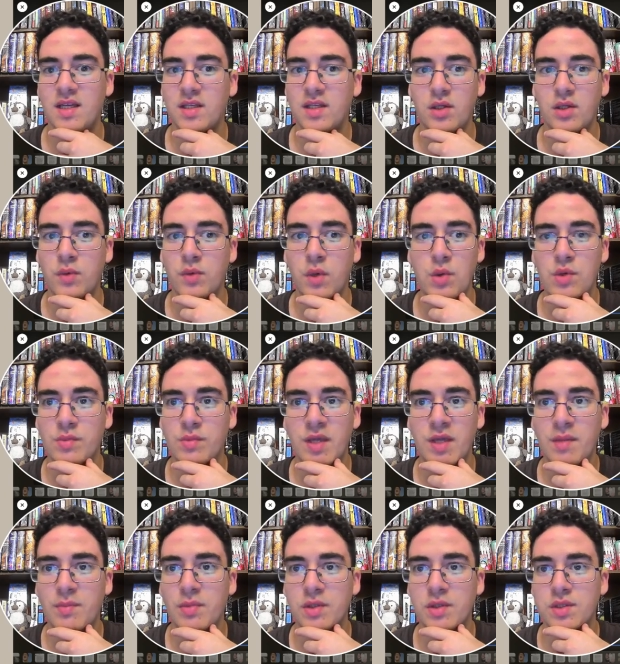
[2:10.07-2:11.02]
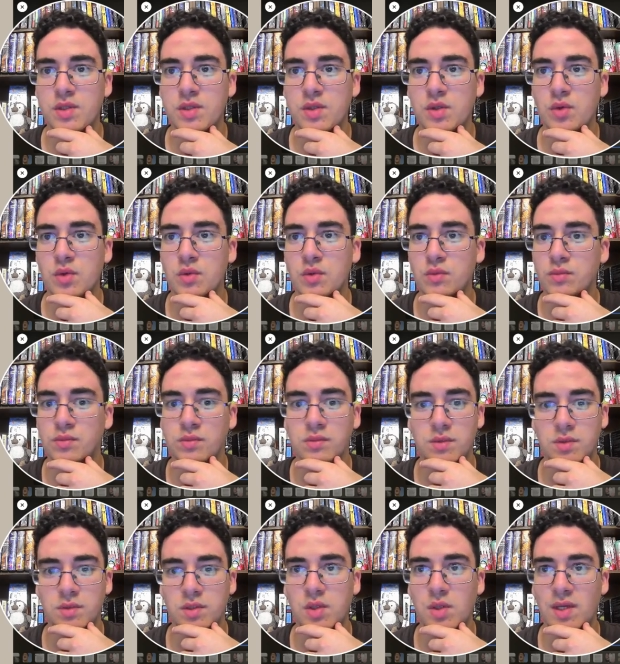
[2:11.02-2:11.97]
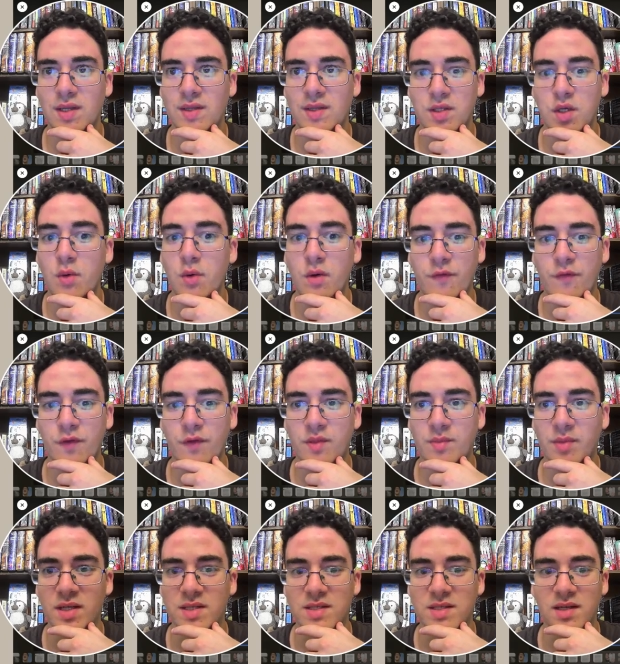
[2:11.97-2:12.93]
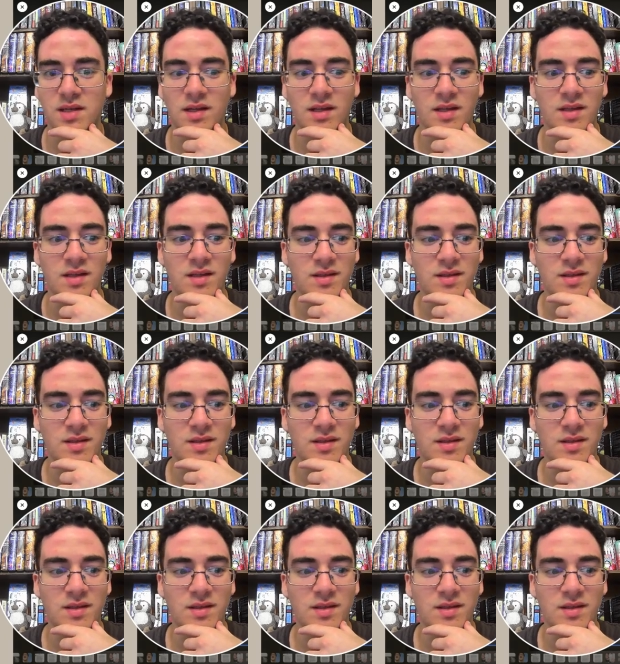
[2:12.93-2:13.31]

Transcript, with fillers: you won't be able to to let go of it basically.